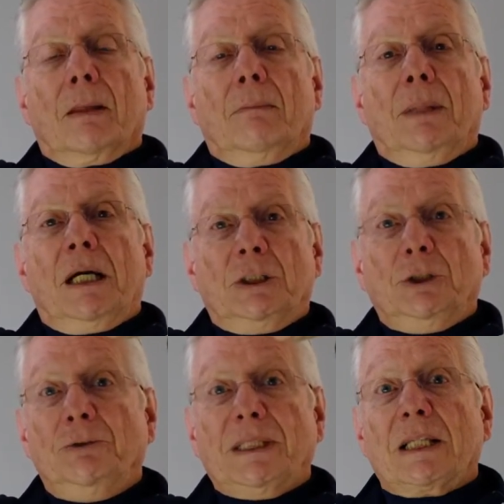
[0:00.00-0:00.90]
Because
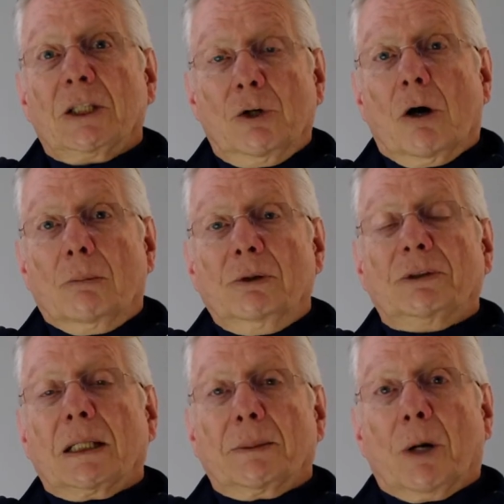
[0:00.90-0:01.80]
you set the norm, you
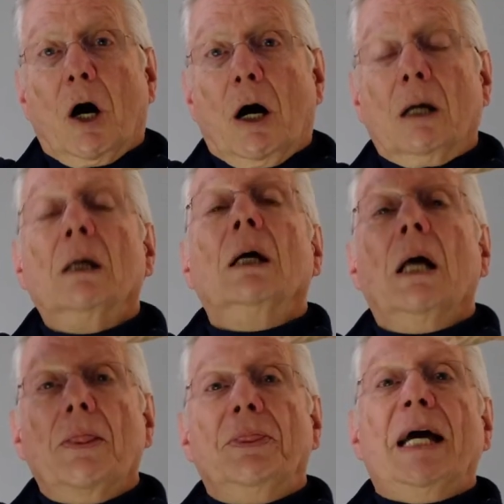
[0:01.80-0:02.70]
set the bar,
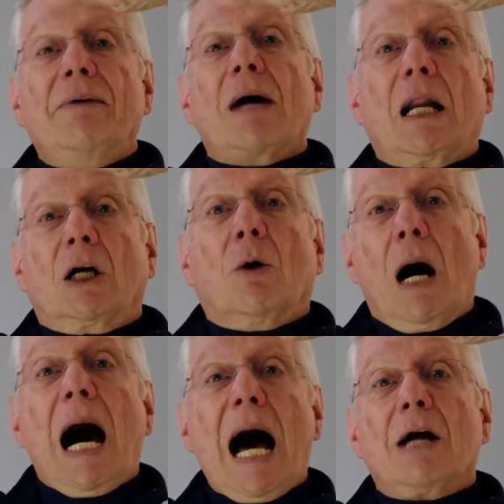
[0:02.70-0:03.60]
they've got to go
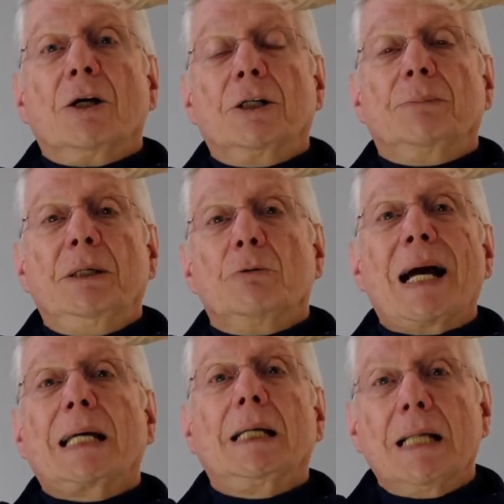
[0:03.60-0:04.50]
higher to be
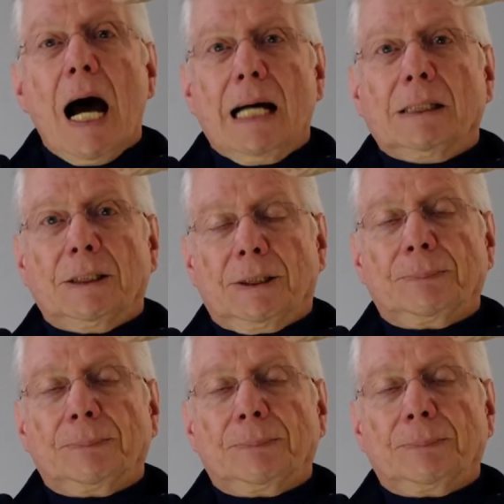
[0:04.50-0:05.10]
recognized.